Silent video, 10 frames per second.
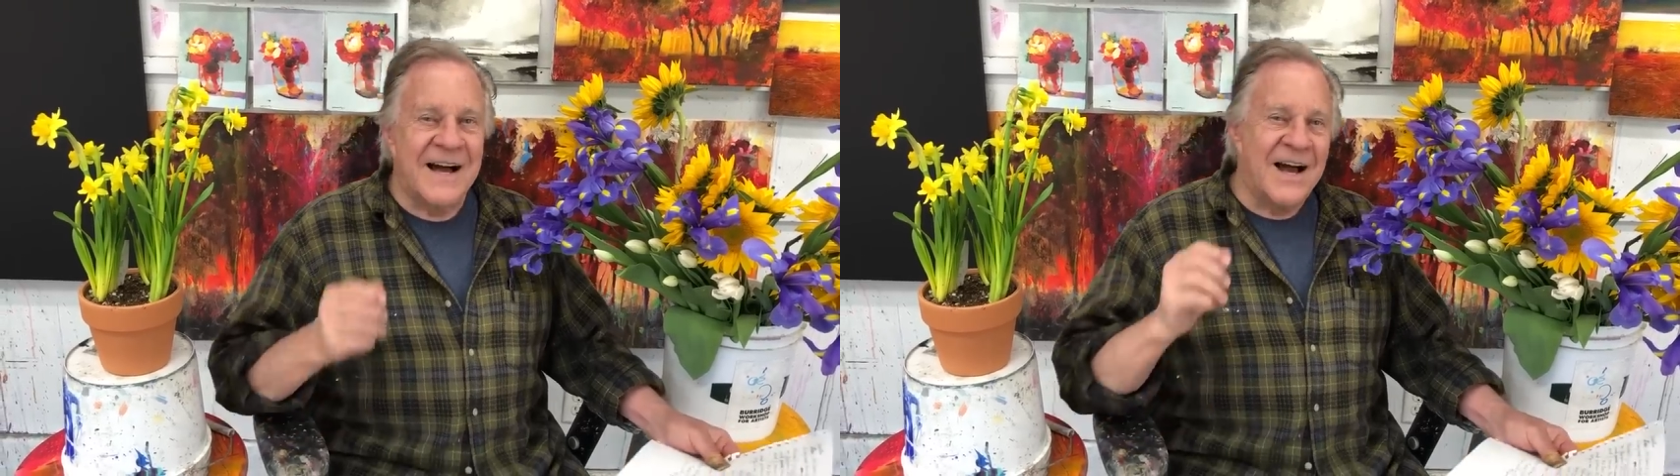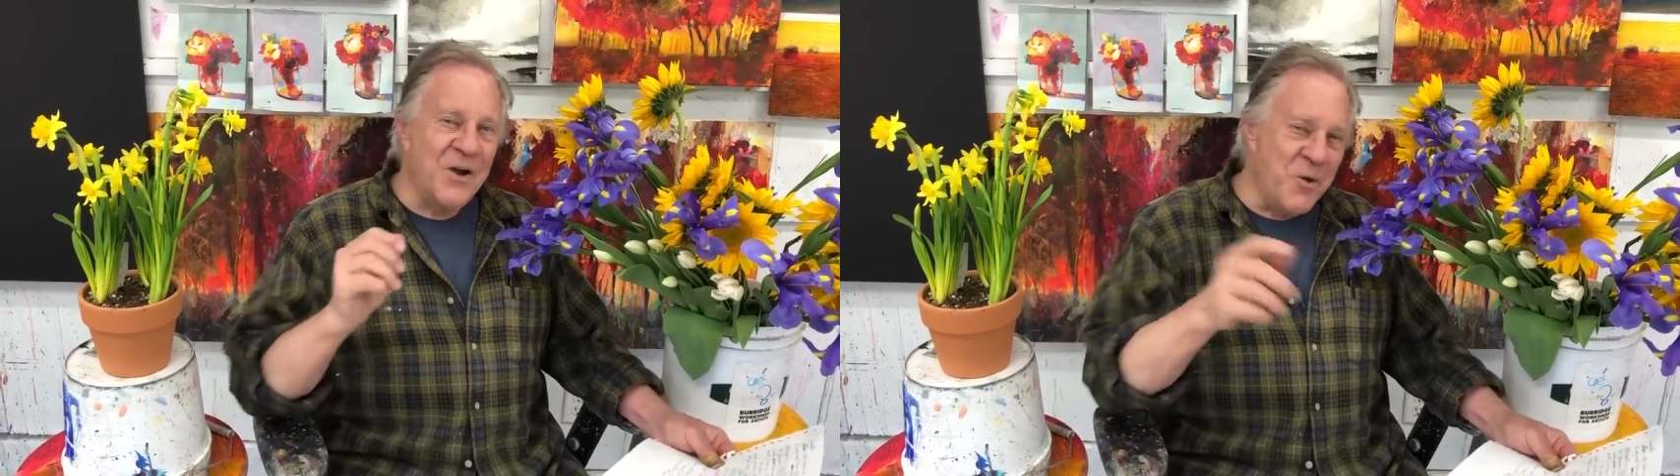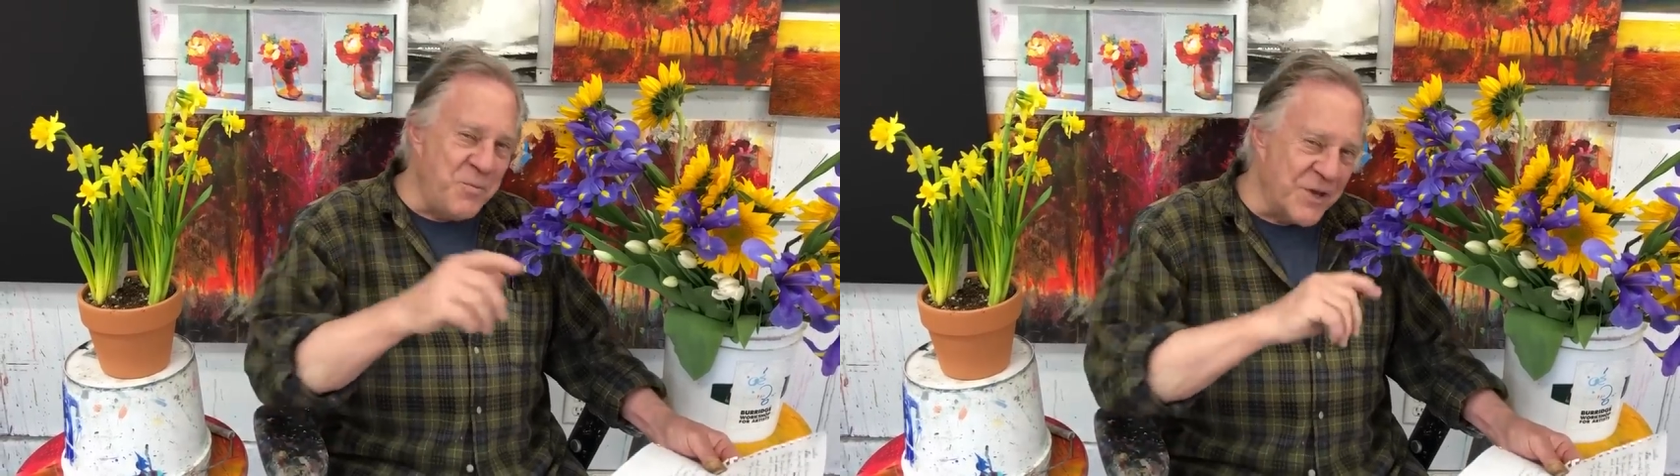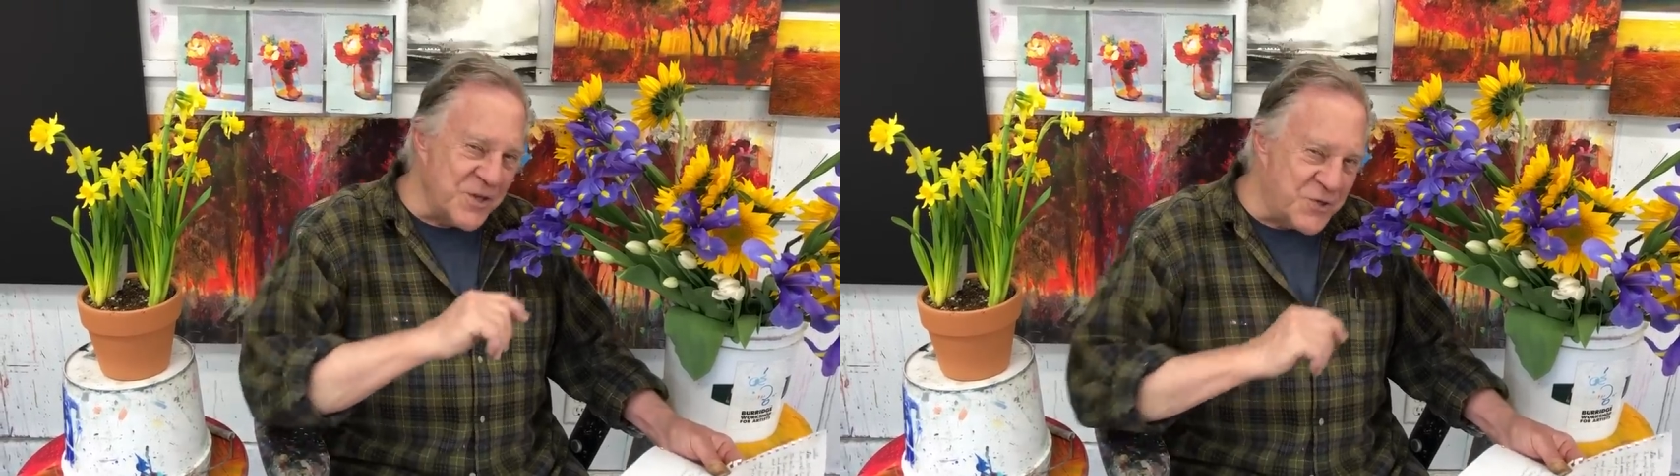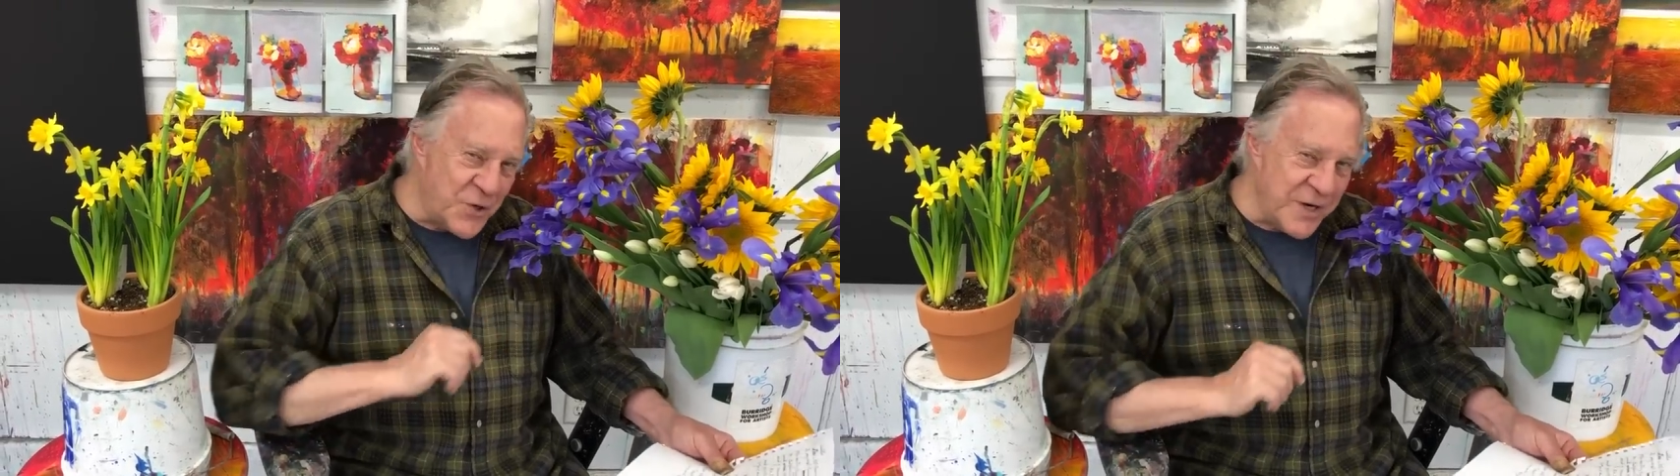I hope you
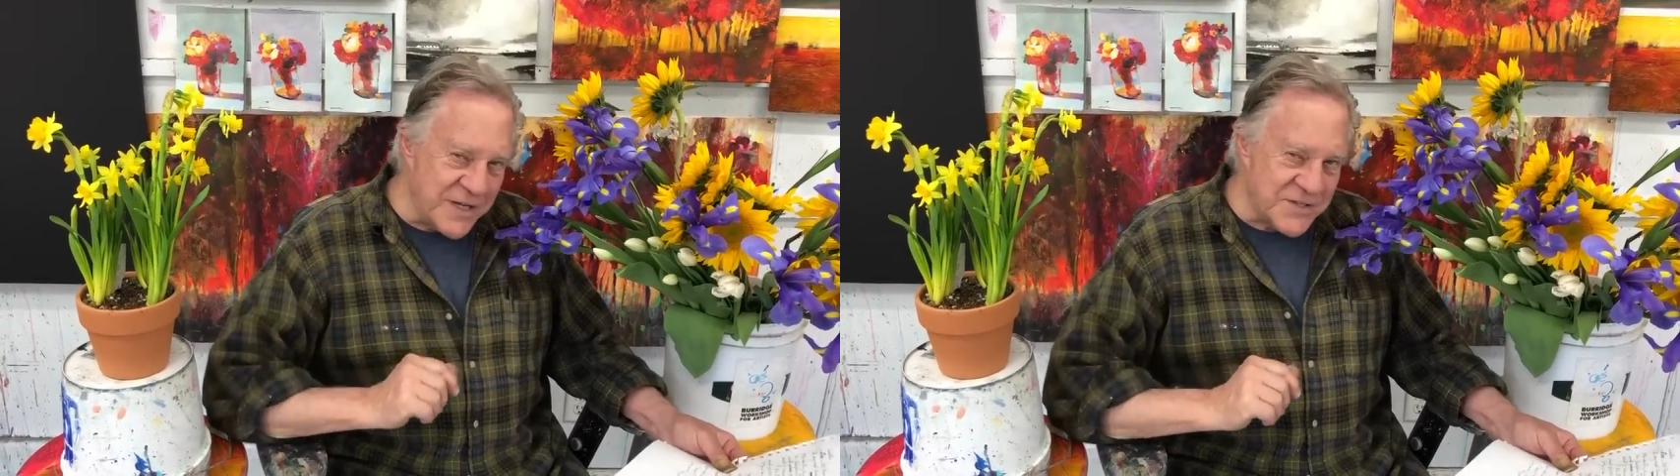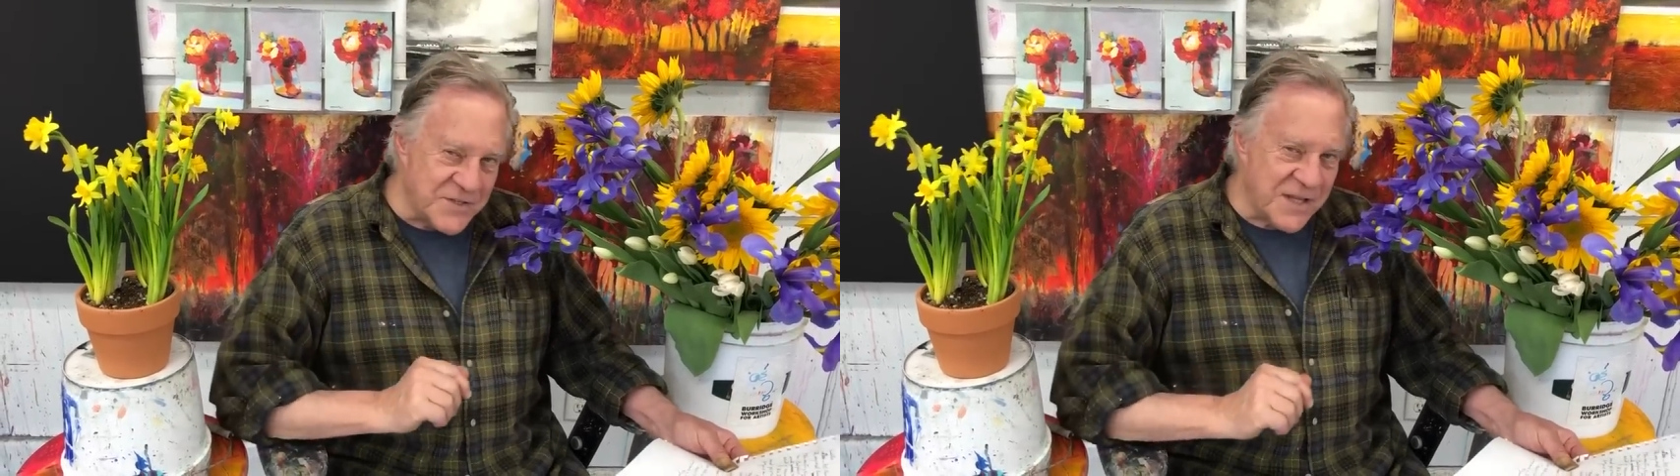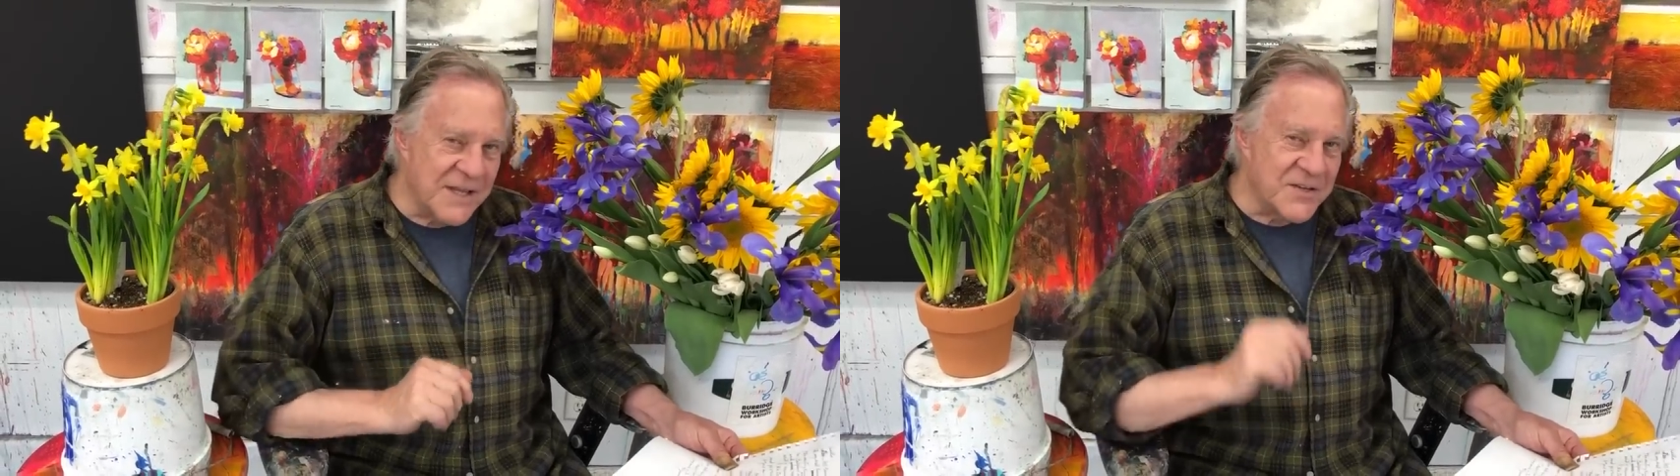can join us.